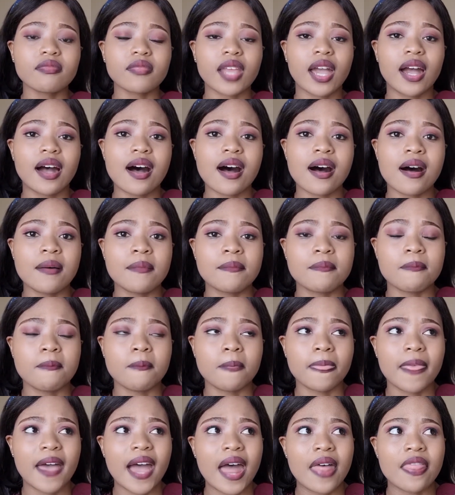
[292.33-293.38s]

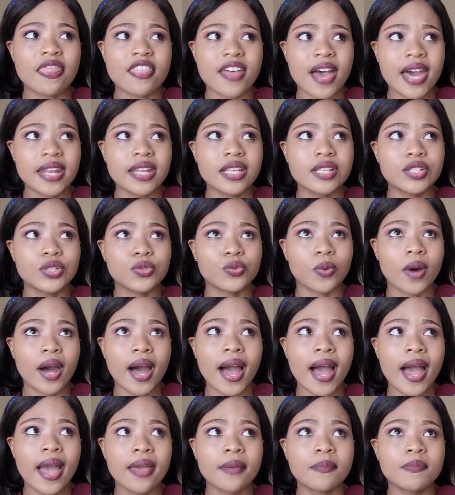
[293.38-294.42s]
And that is
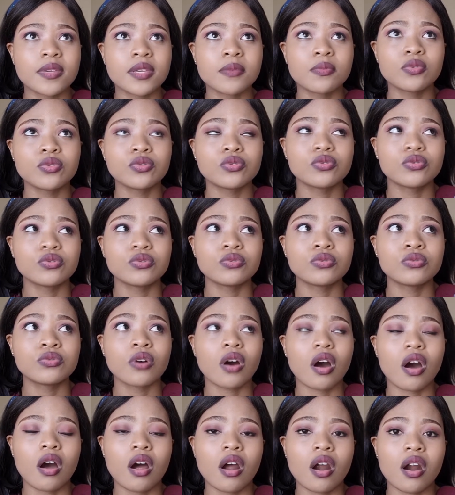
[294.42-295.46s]
why people who
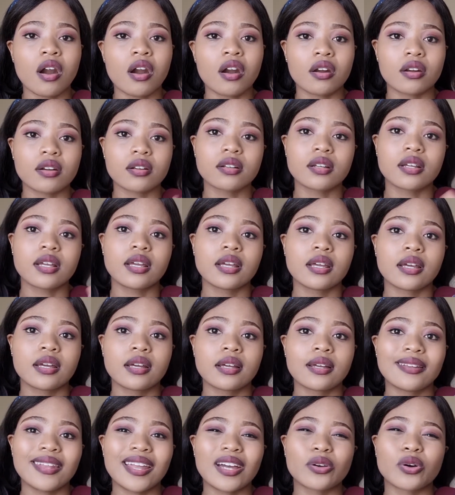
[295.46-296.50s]
are
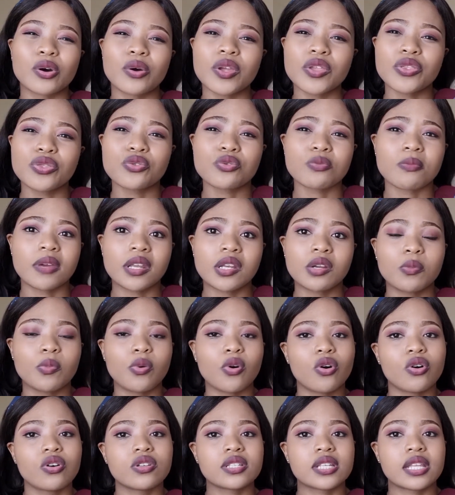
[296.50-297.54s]
like going through
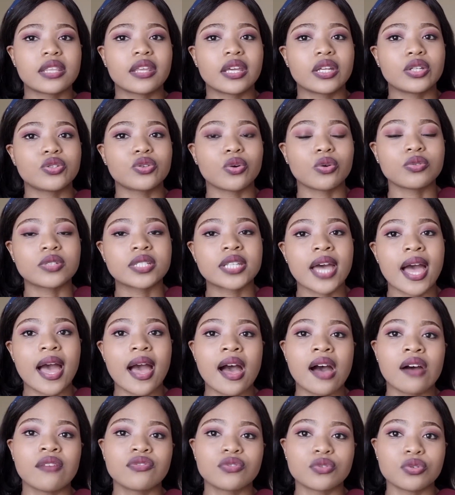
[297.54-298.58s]
menopause and they don't
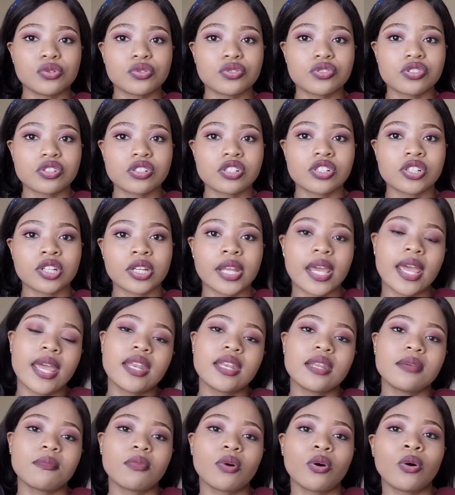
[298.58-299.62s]
have estrogen
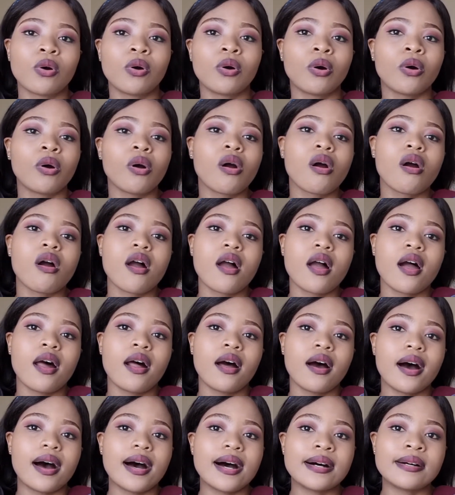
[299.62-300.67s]
anymore,
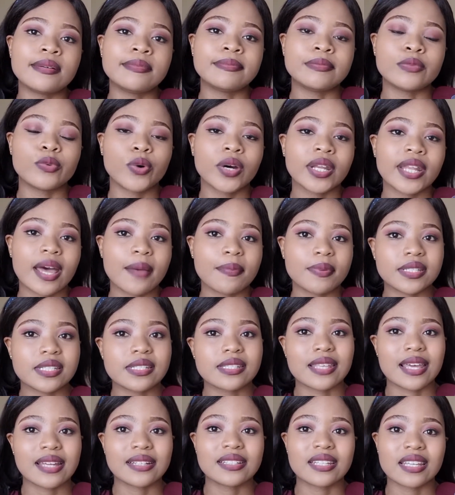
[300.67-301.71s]
what happens is
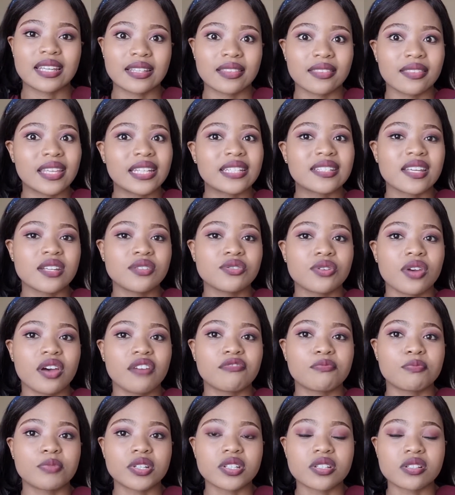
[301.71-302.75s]
that they tend to
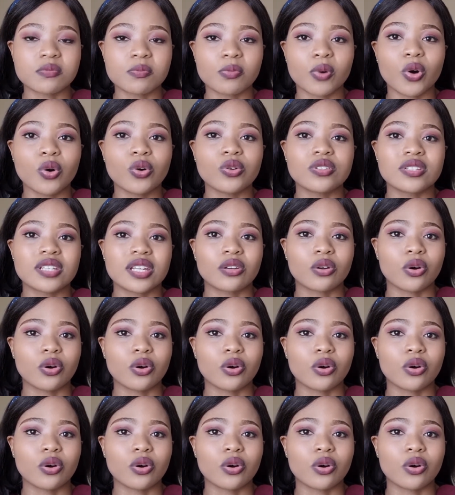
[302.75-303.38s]
have brittle bones and